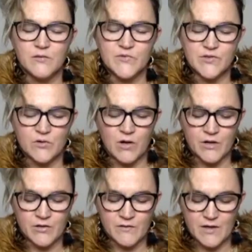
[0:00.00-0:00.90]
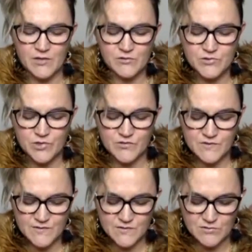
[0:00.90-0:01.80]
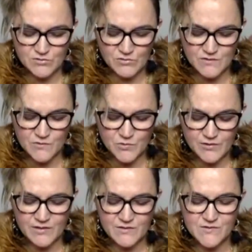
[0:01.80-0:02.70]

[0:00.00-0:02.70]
I'm so honored that you chose us to do this work and